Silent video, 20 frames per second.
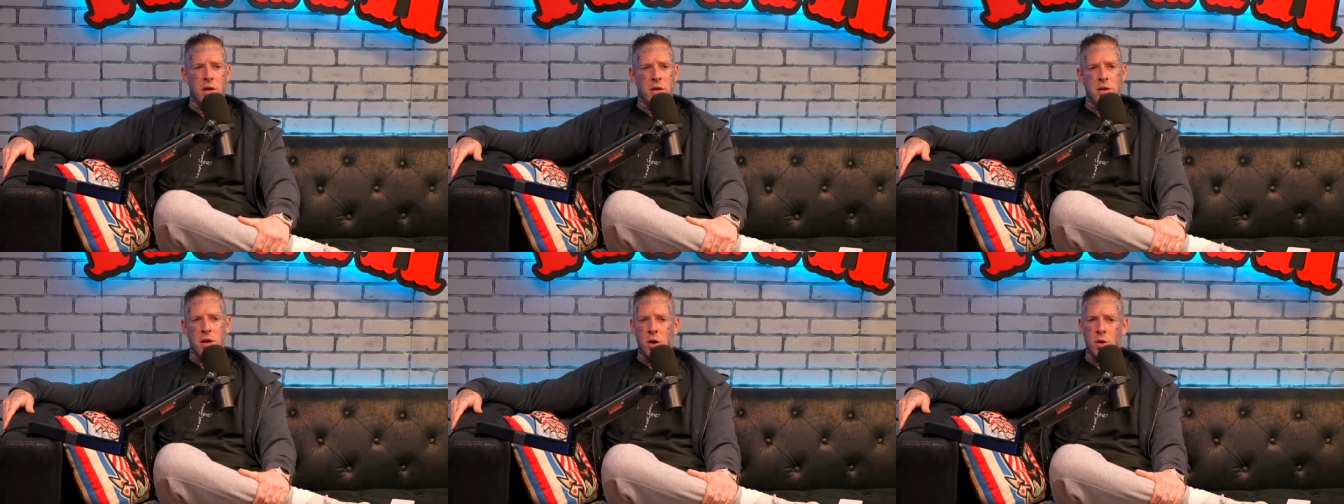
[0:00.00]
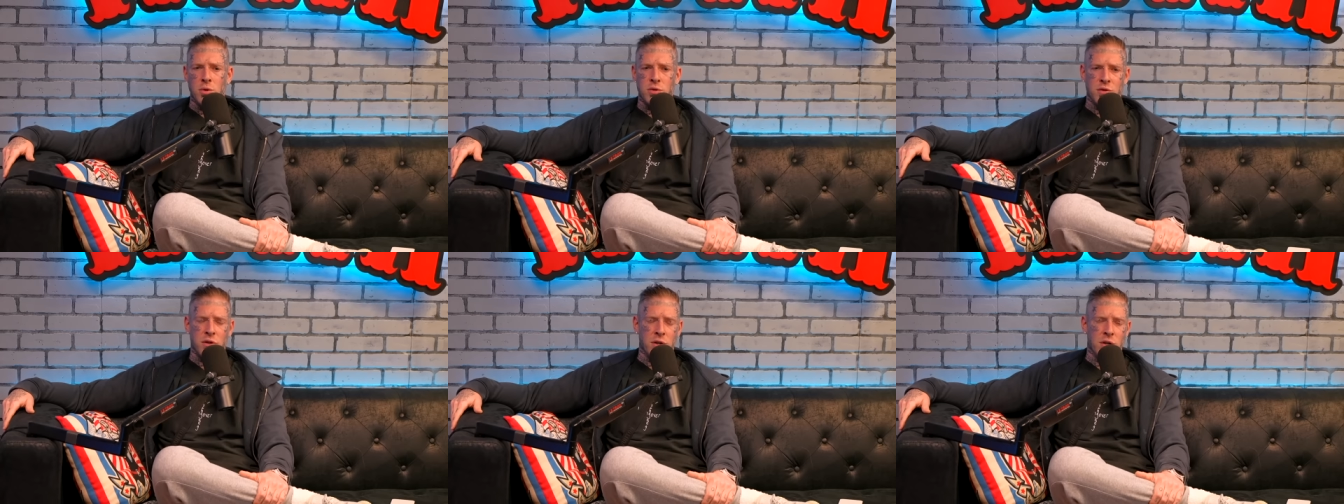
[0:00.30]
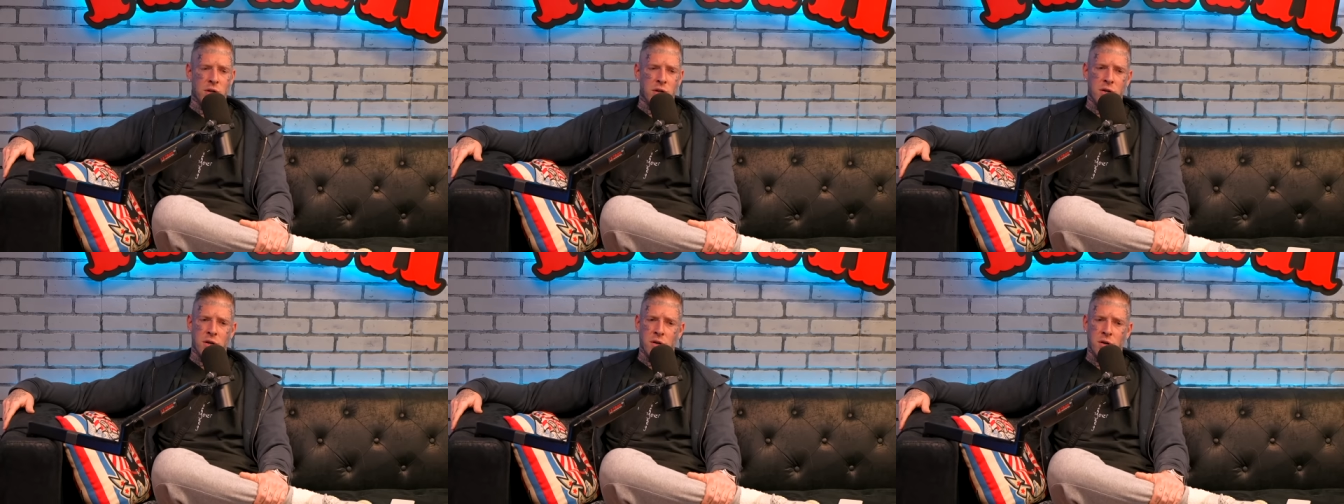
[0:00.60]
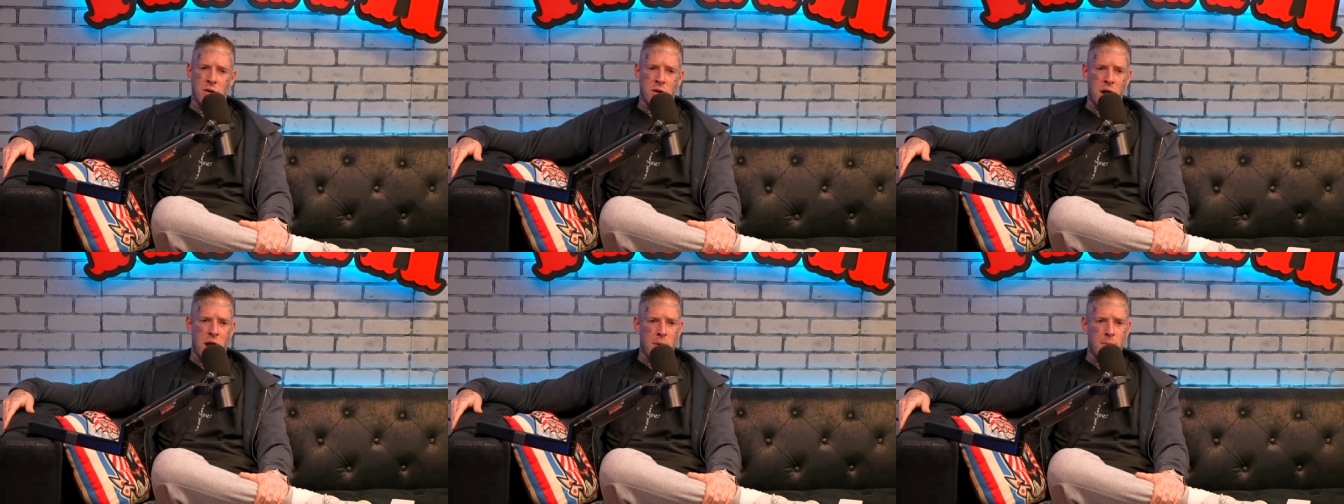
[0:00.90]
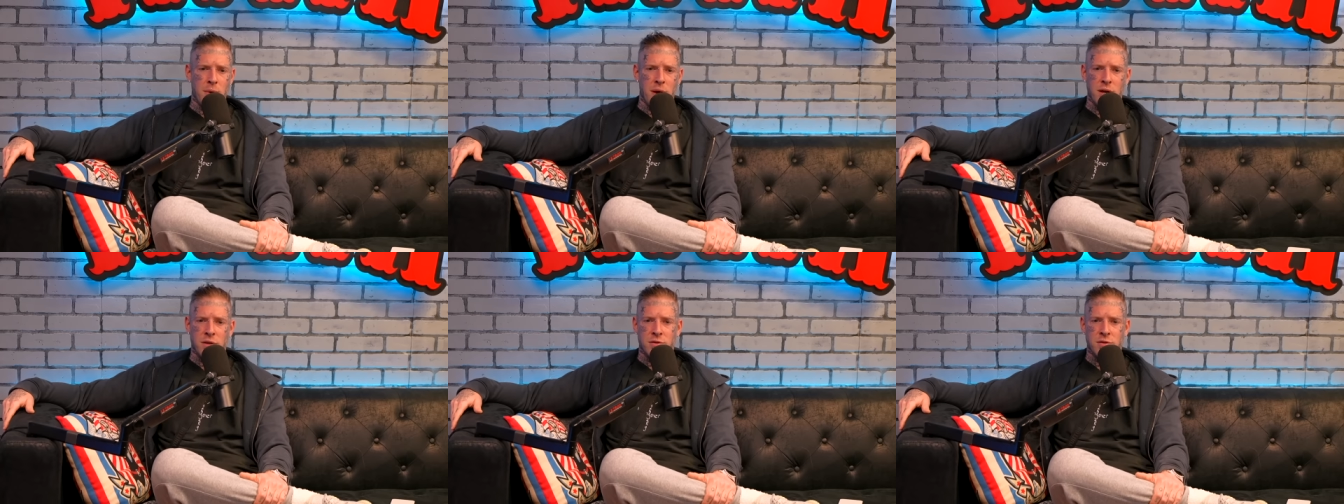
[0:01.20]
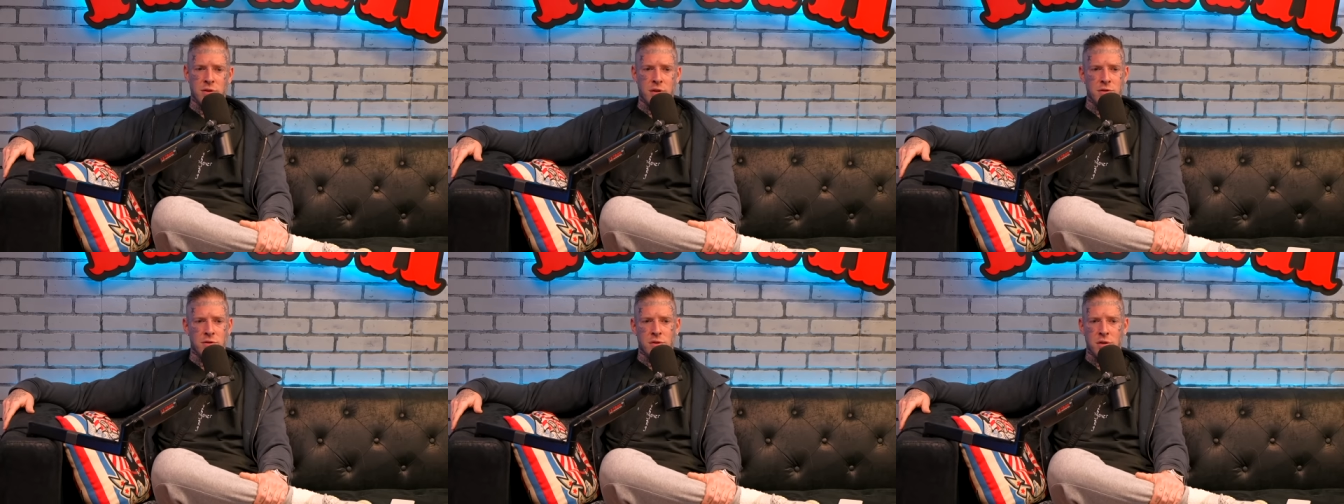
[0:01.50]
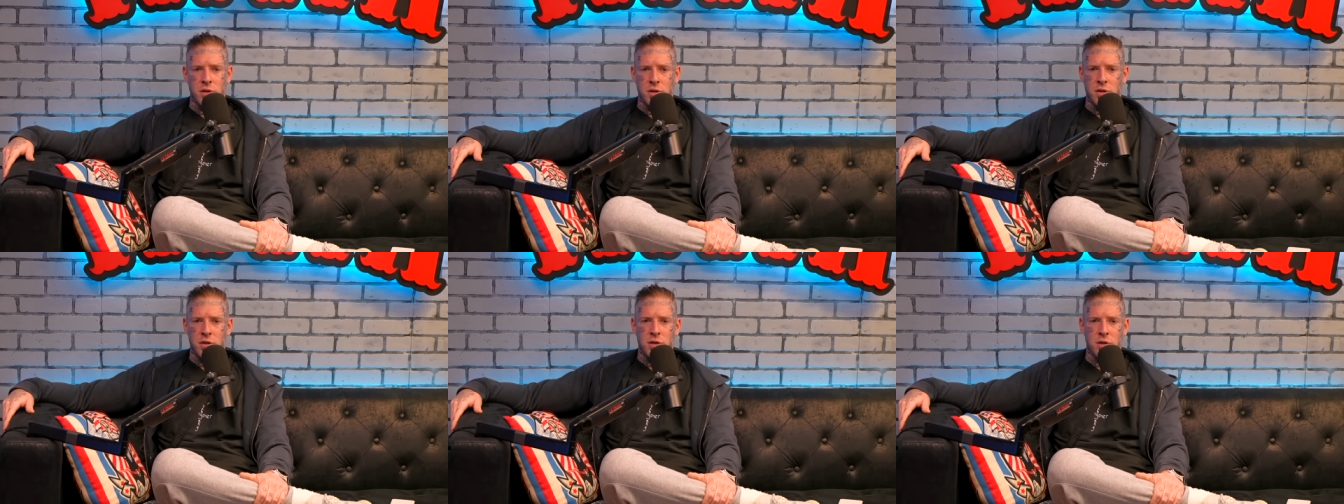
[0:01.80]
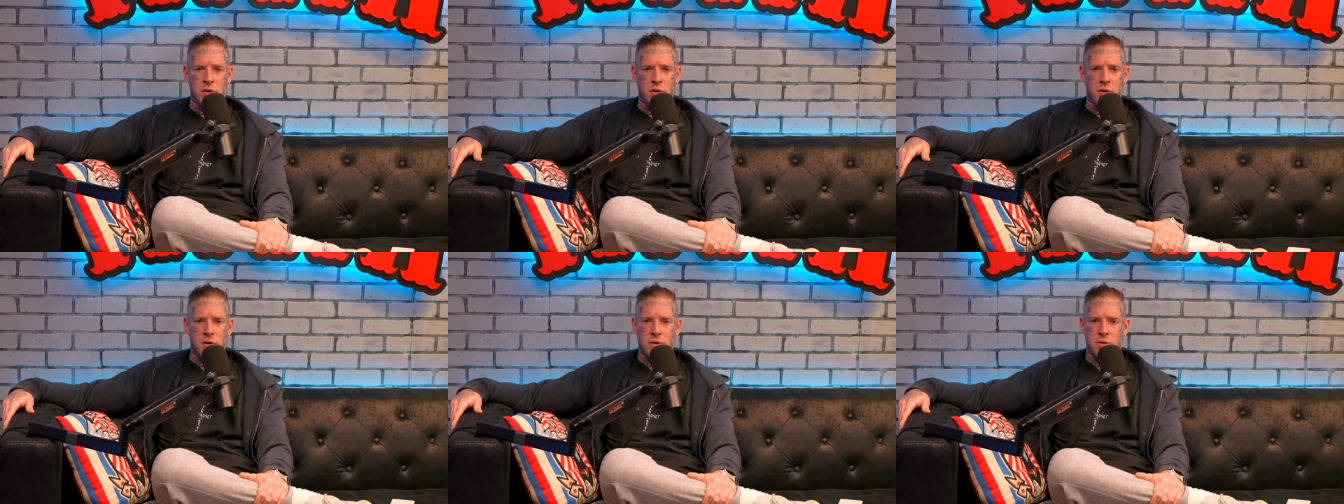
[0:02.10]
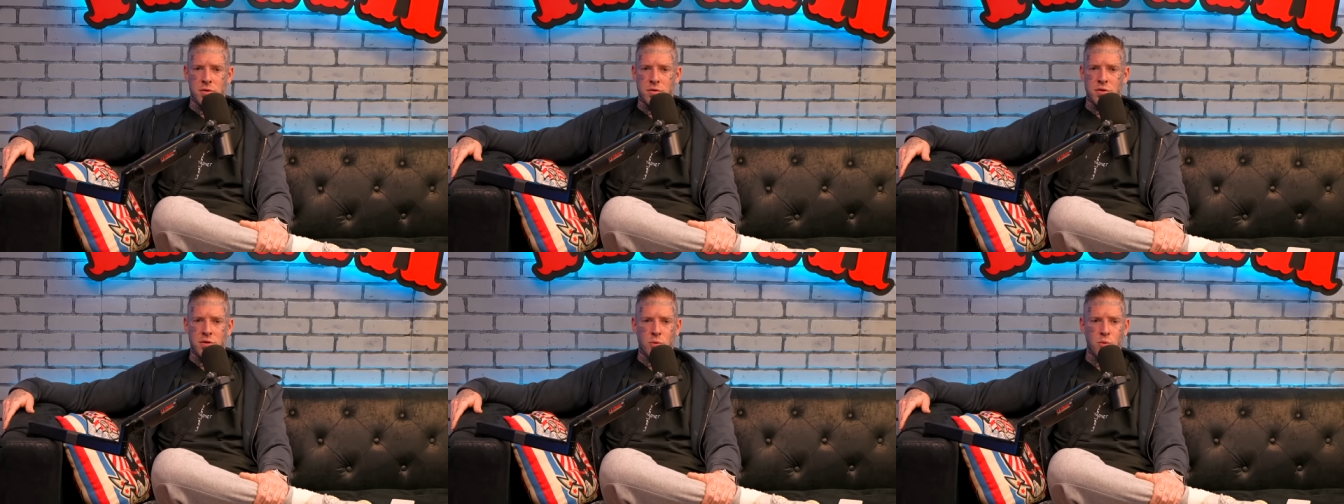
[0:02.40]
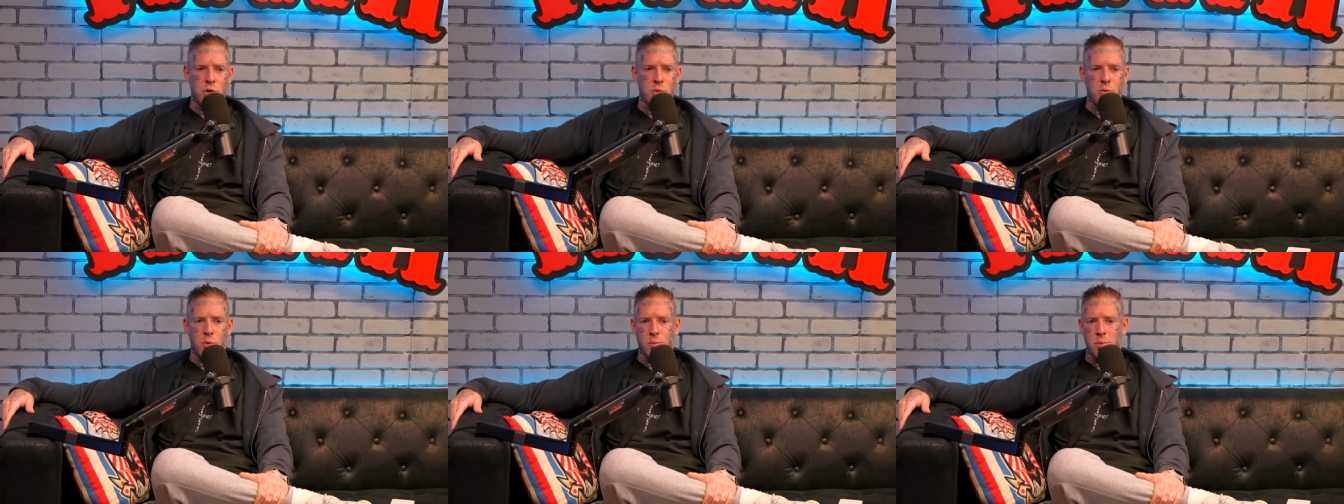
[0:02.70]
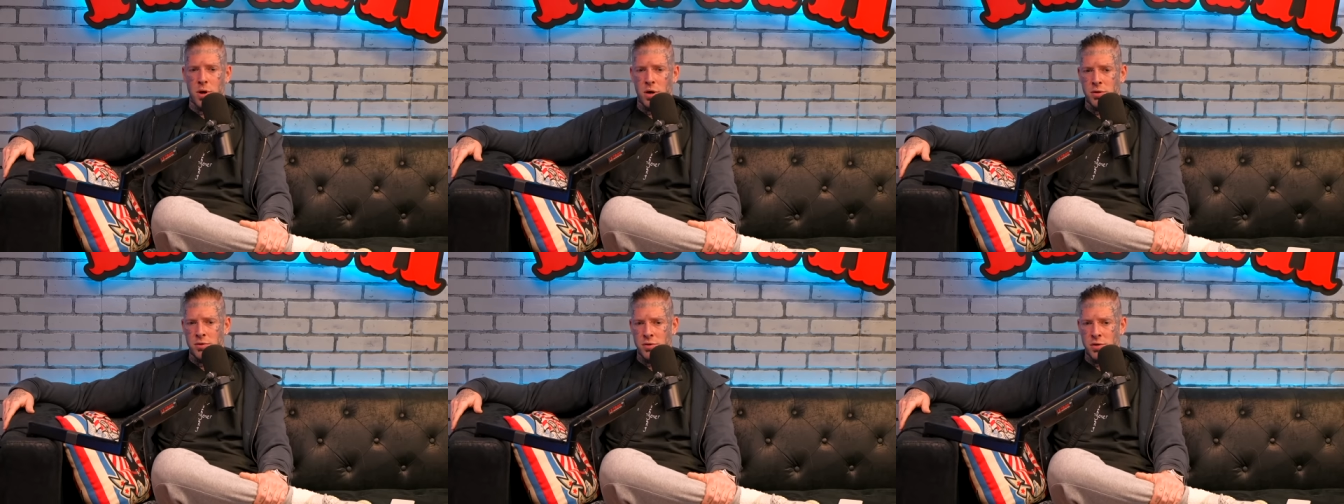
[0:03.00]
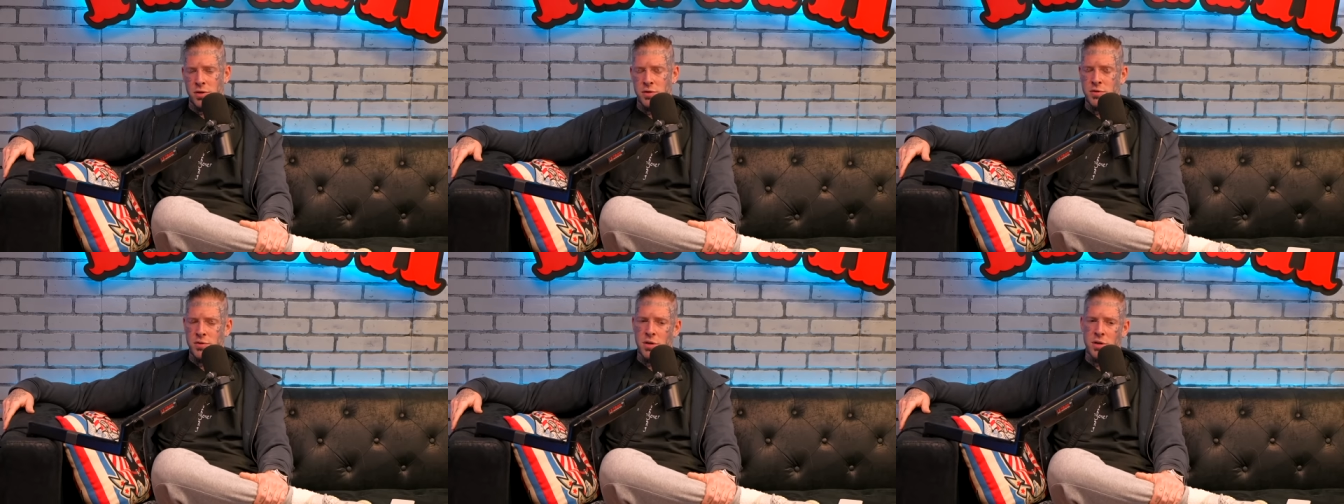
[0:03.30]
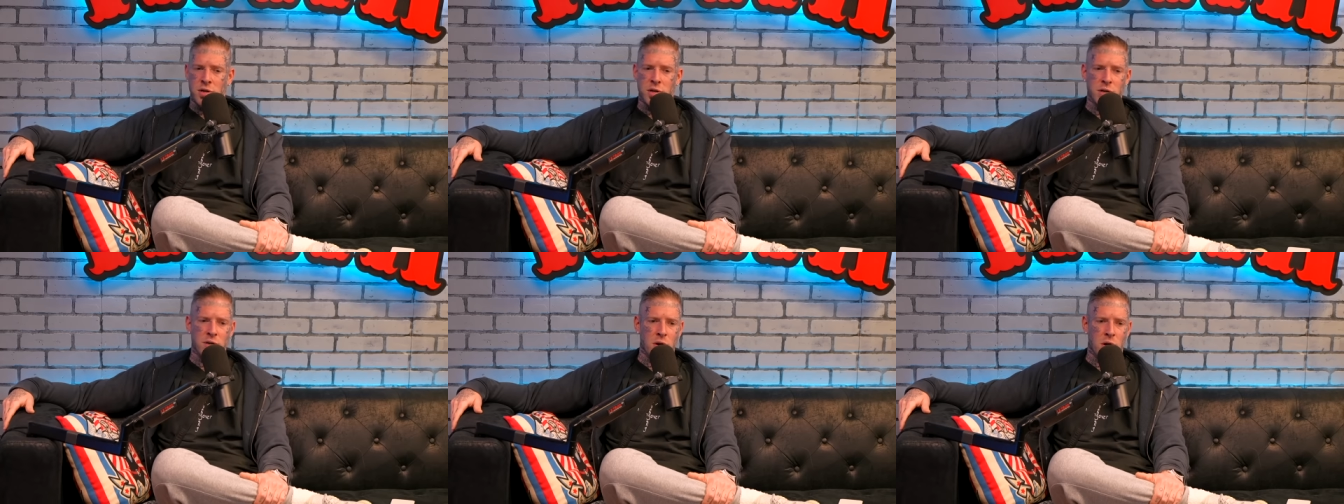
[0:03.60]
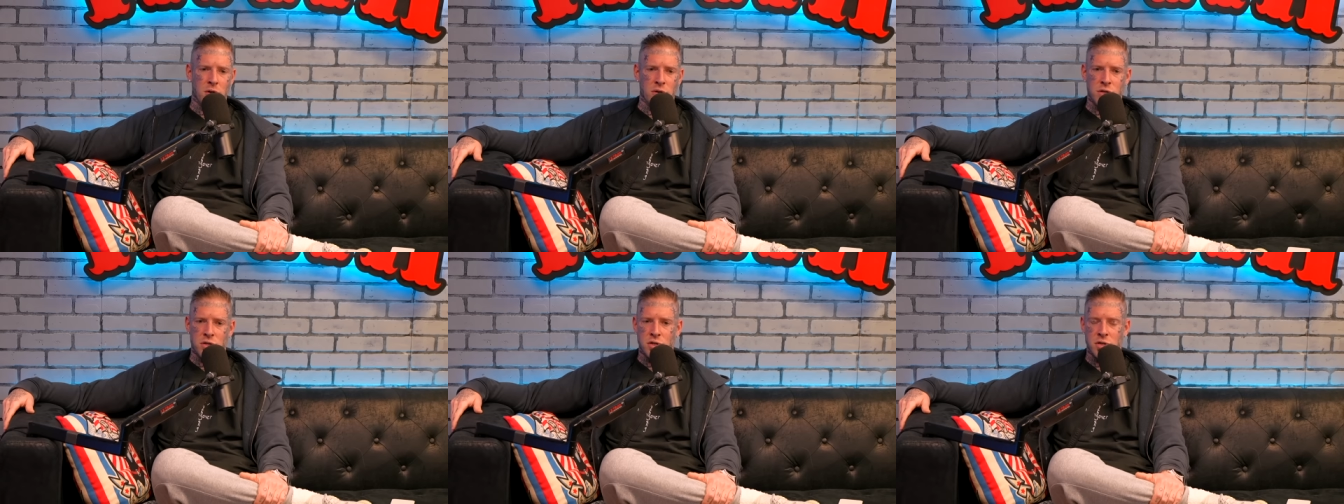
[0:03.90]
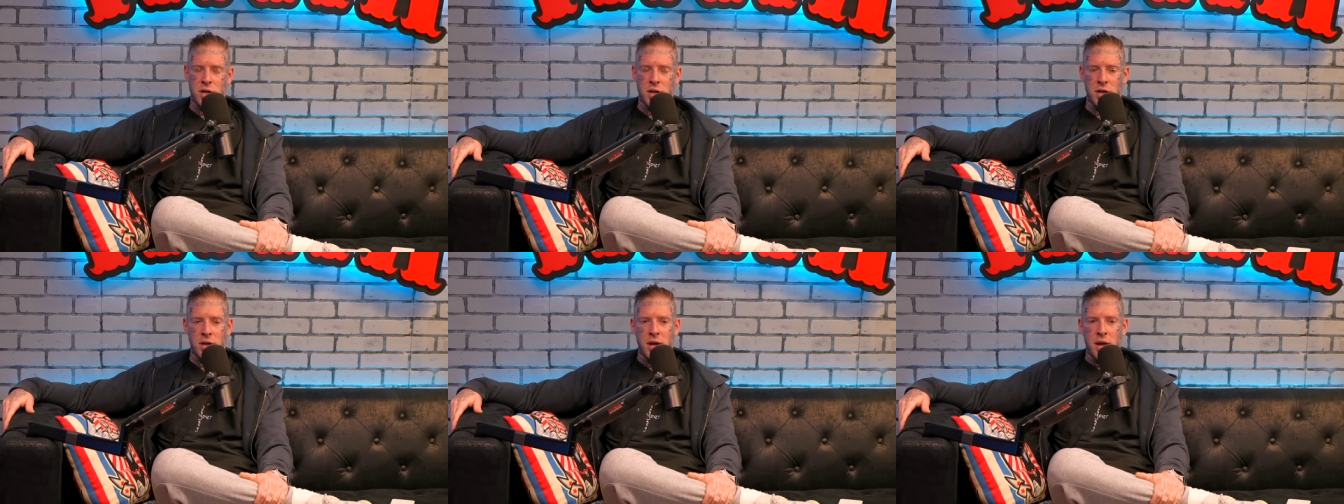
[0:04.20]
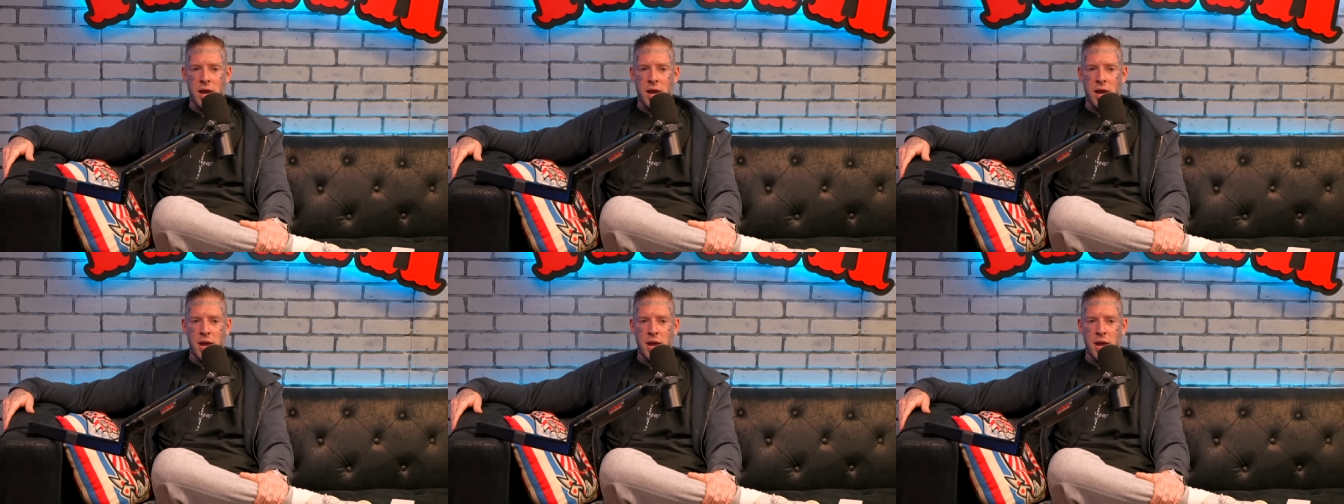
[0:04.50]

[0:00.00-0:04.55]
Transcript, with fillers: "Yo, it's gonna cure MS, and it's gonna cure cerebral palsy, and it's gonna cure all this shit."